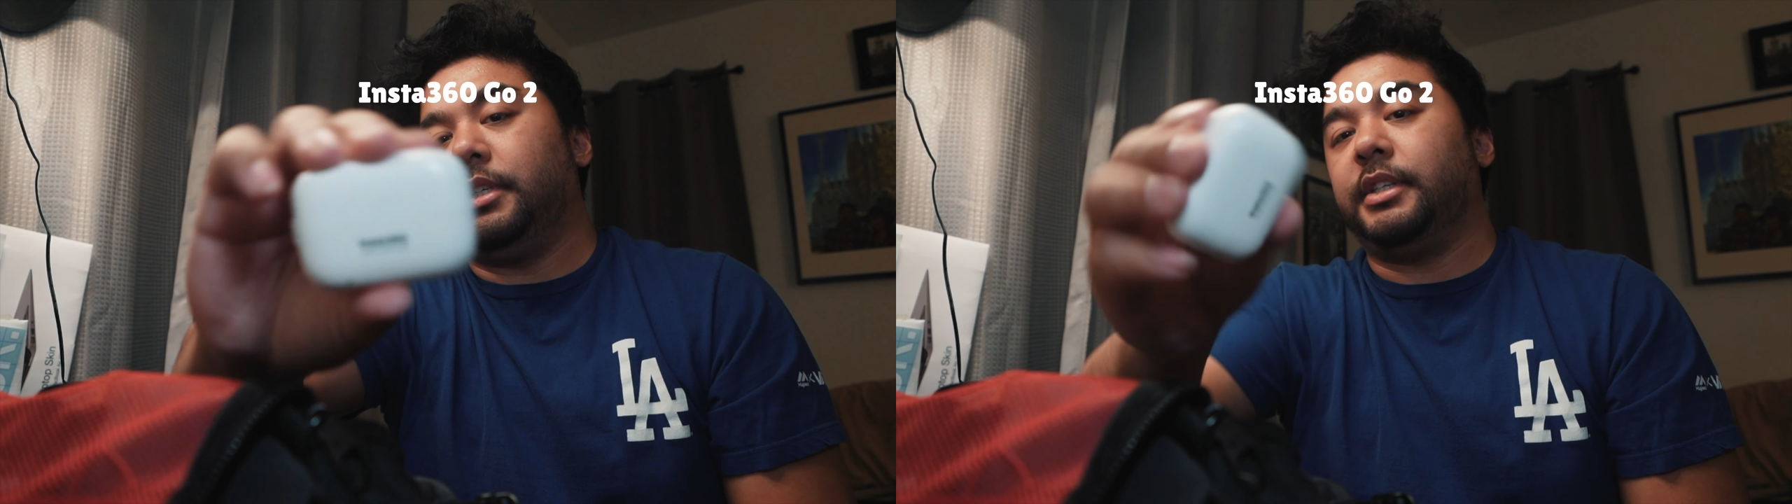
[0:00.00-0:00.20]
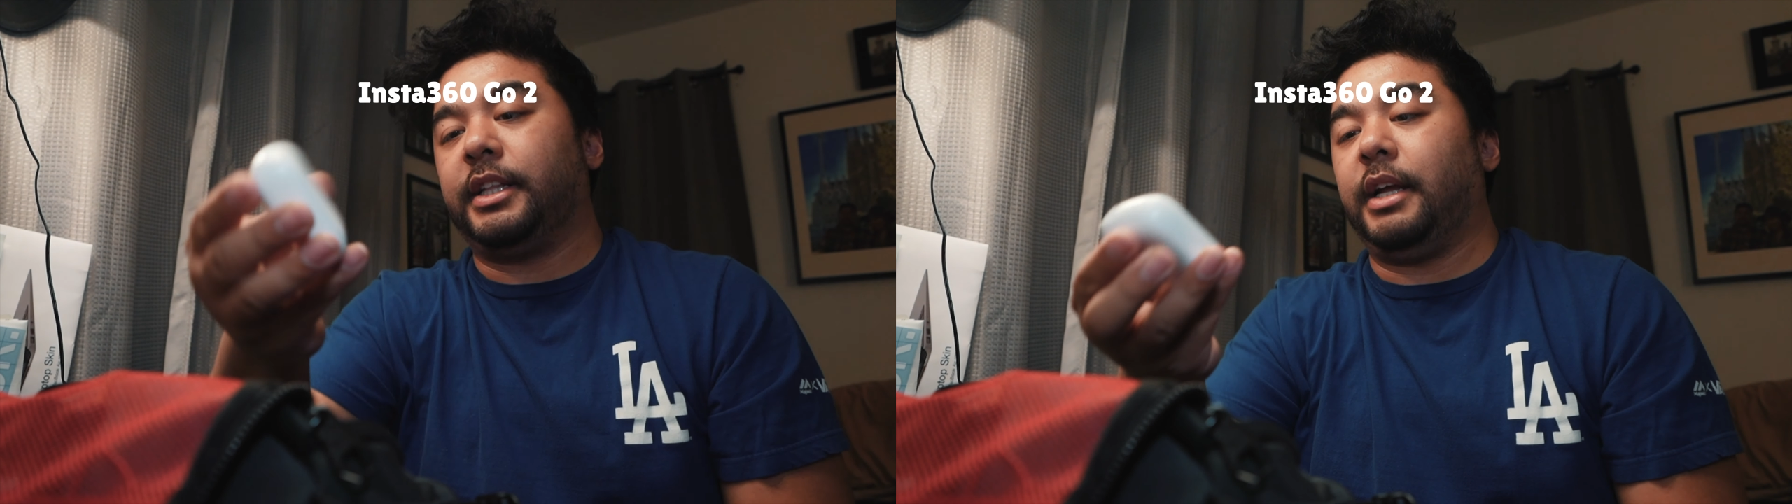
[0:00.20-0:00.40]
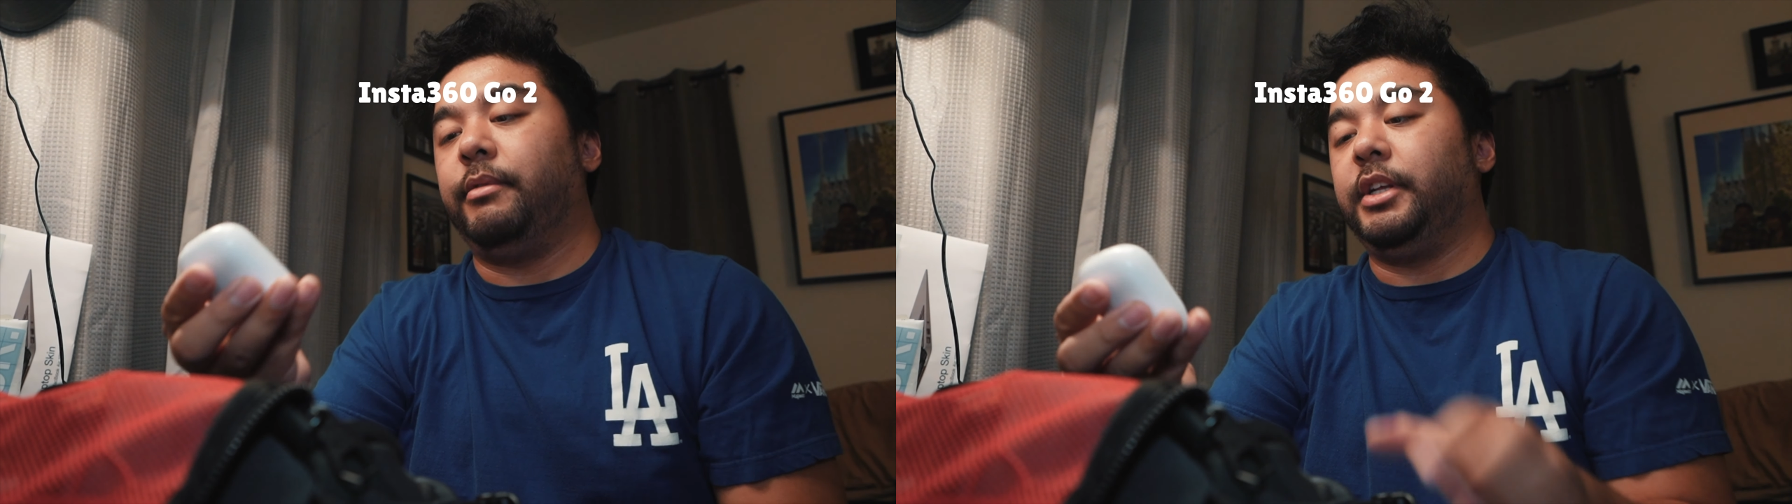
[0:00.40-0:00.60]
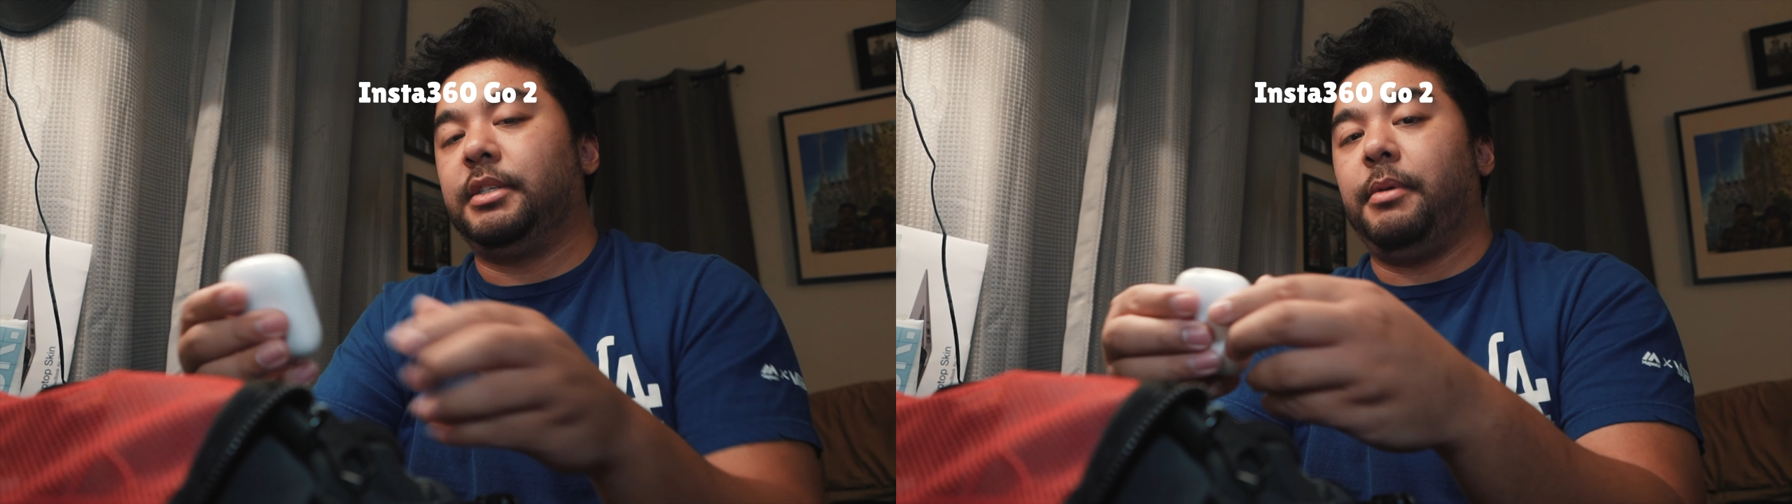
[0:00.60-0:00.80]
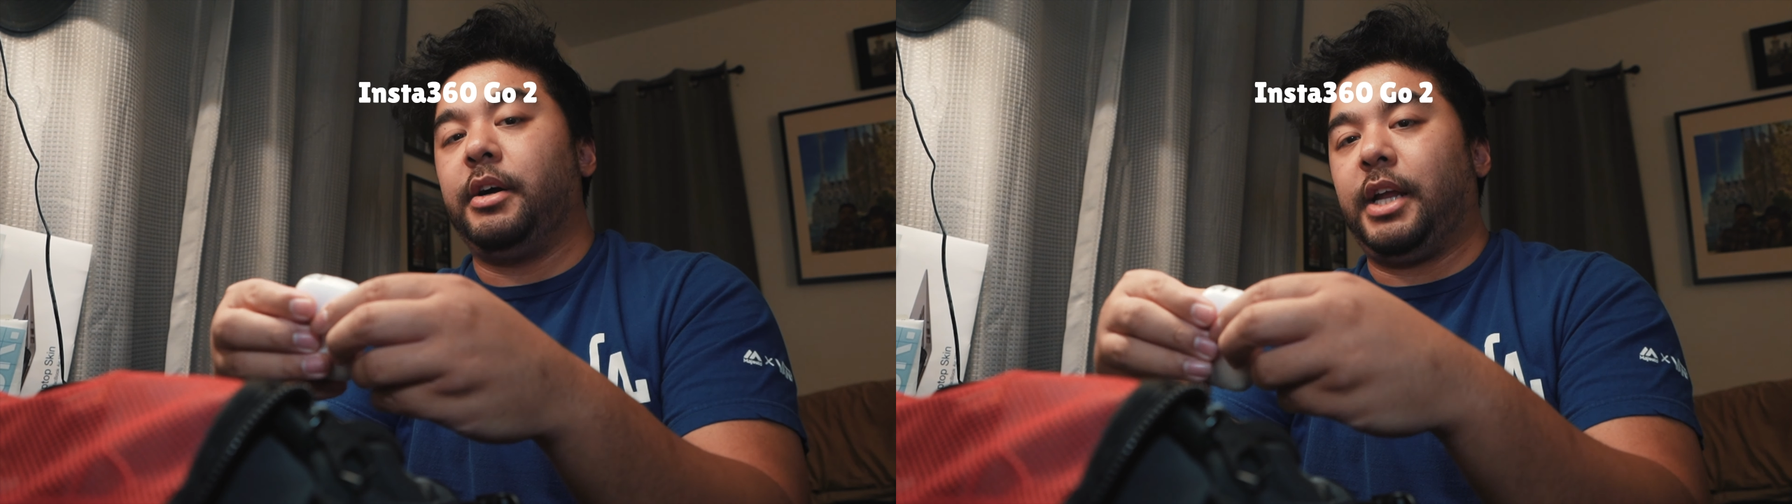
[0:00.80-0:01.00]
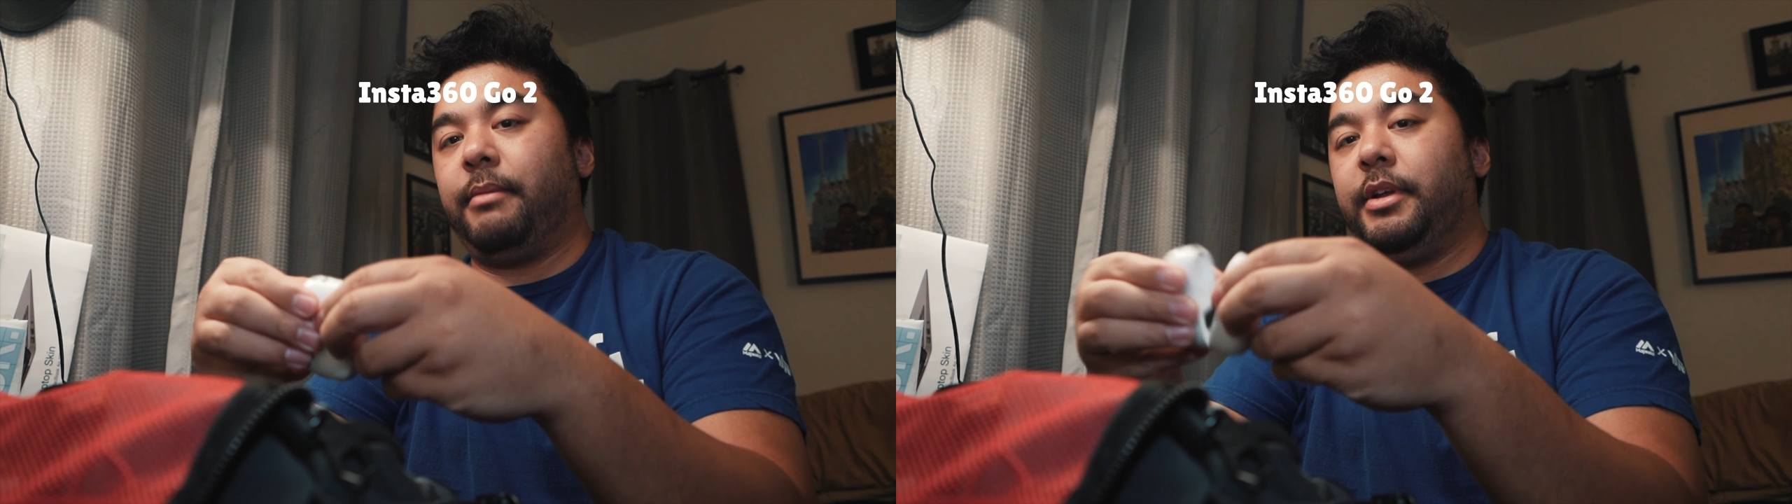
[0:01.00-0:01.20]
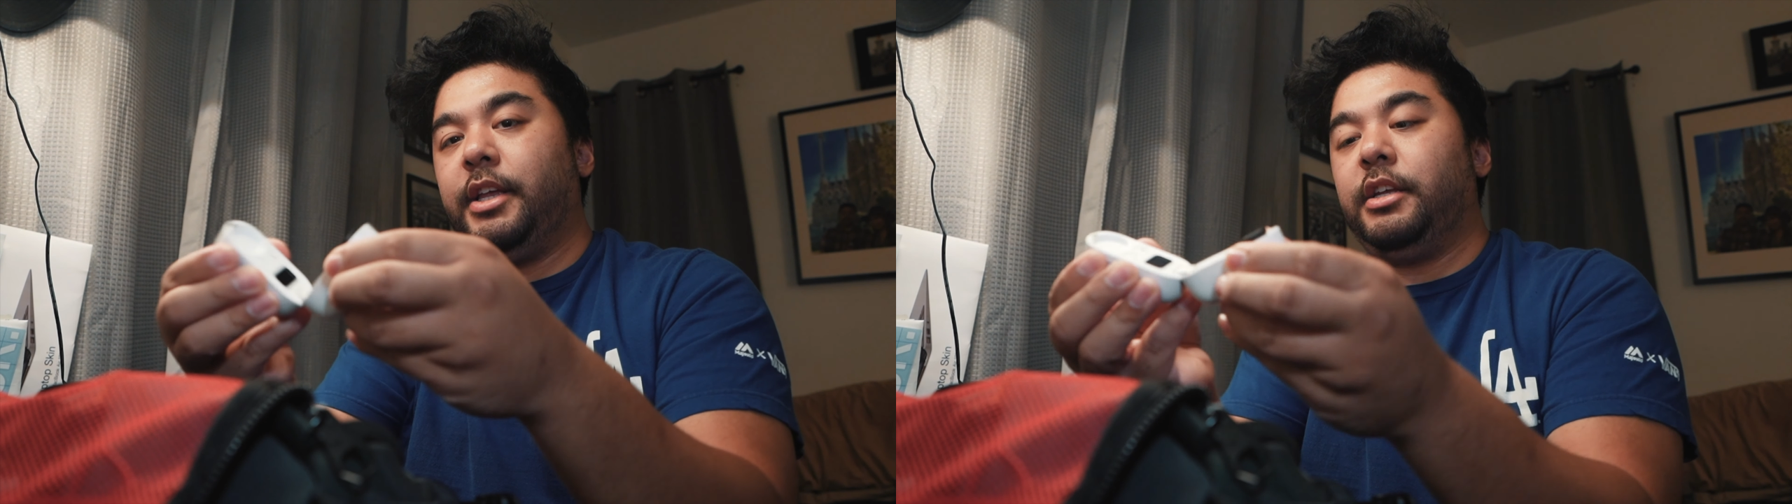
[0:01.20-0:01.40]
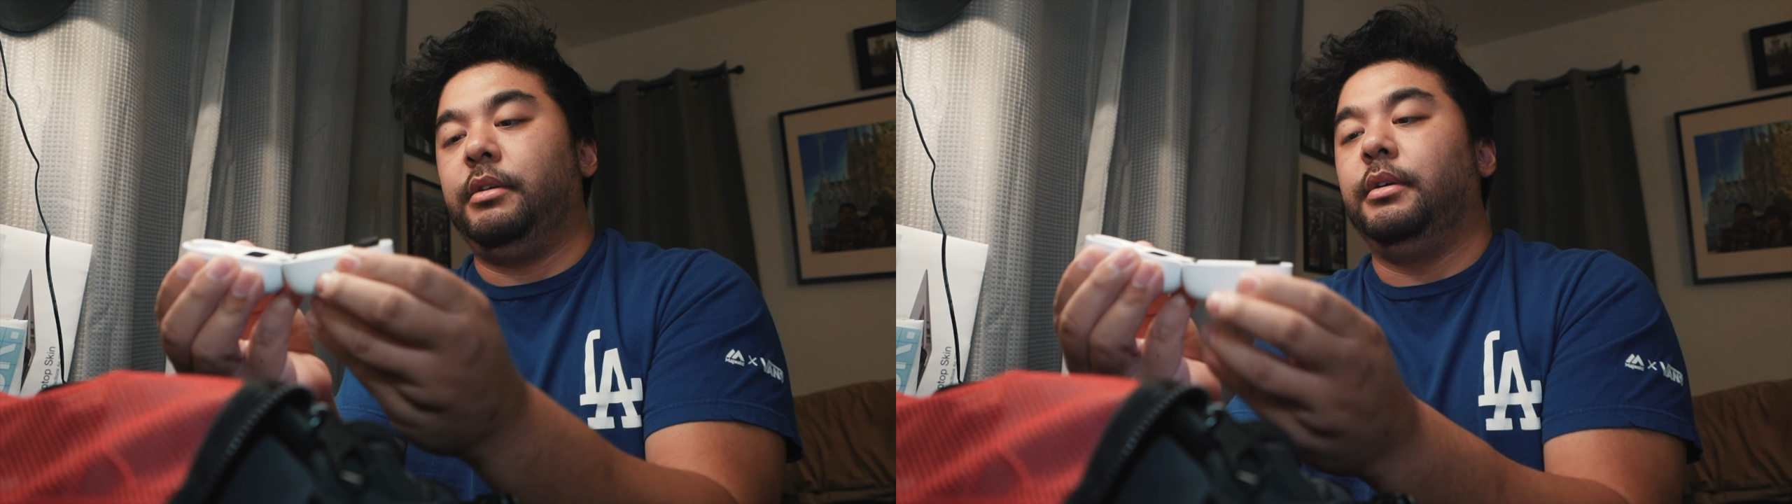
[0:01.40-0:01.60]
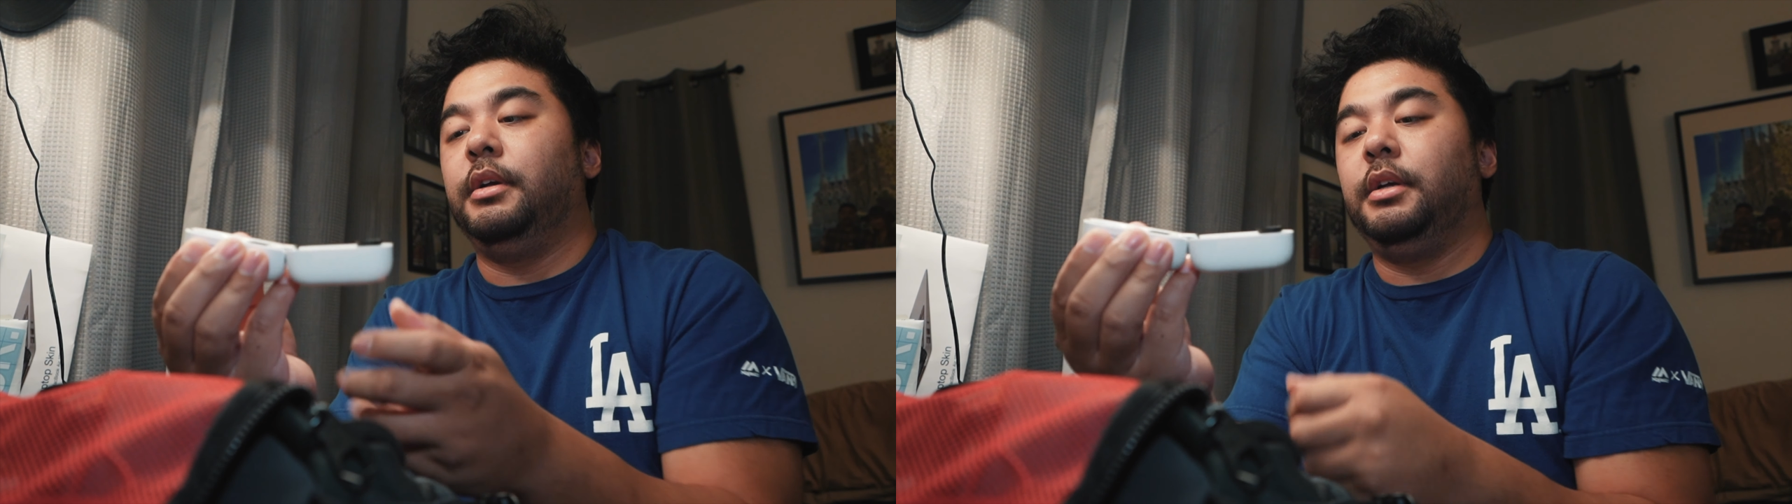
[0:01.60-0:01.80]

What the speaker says: is like that really small camera that you